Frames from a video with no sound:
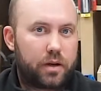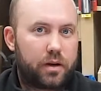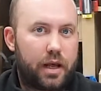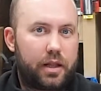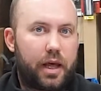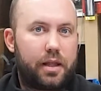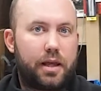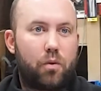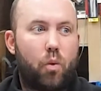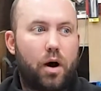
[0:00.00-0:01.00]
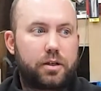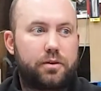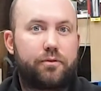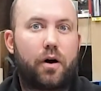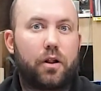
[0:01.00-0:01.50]
and they want to
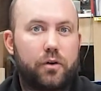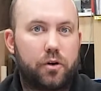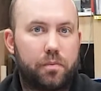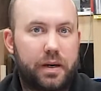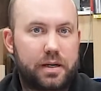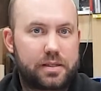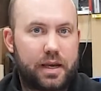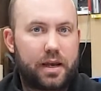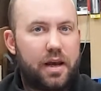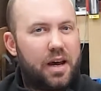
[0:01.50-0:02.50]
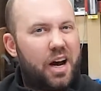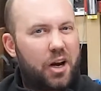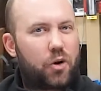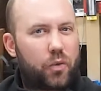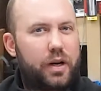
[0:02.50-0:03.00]
follow because they
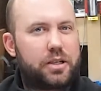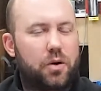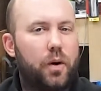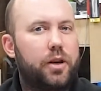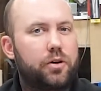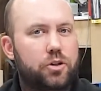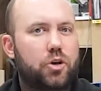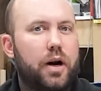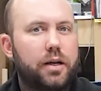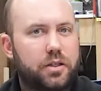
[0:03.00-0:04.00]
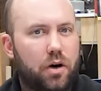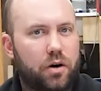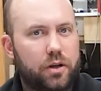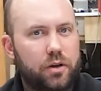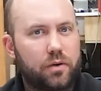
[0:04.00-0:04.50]
agree to what you're trying to
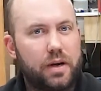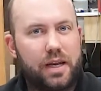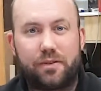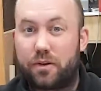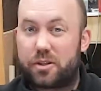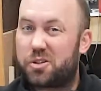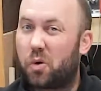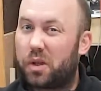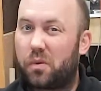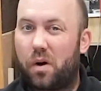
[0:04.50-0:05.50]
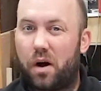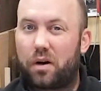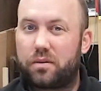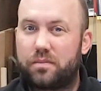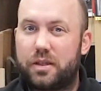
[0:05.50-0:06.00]
argue, even though it's totally wrong.
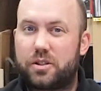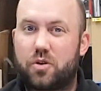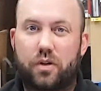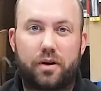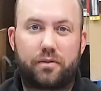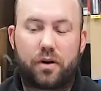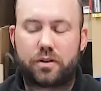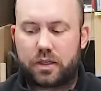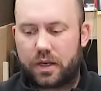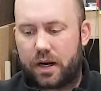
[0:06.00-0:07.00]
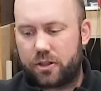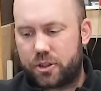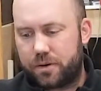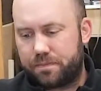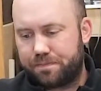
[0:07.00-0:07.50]
It's totally a faulty analogy.